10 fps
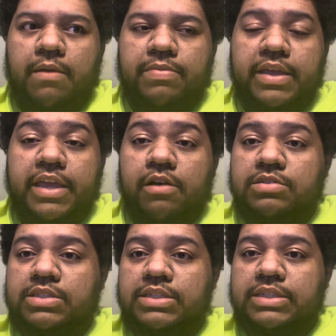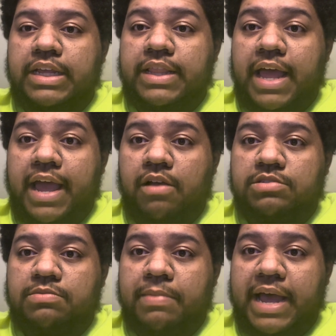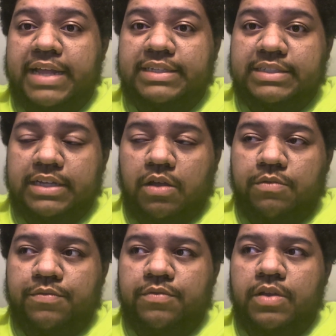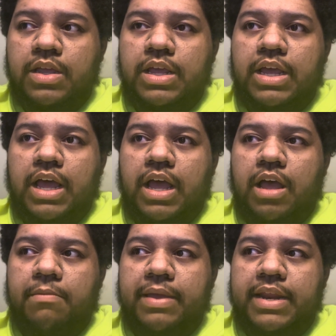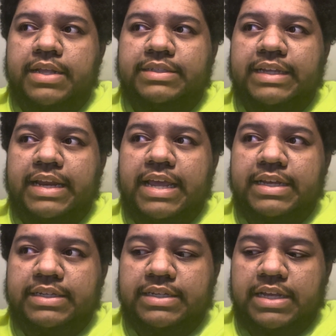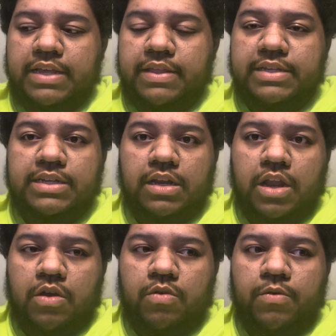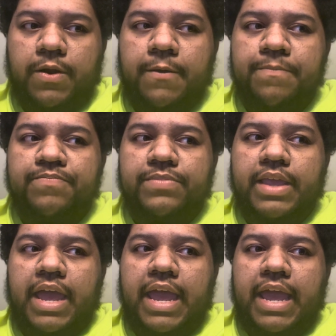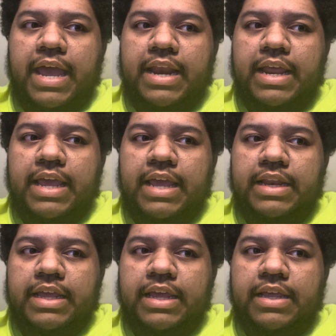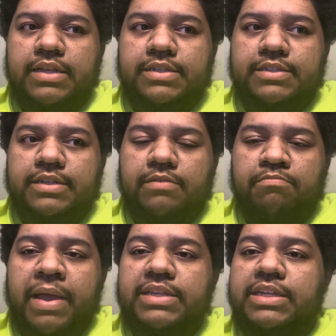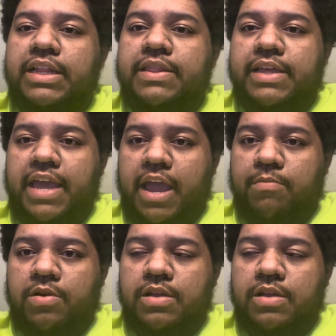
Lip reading: The ghost is in the house by itself. It is an entity that's alone, and it is basically the camera.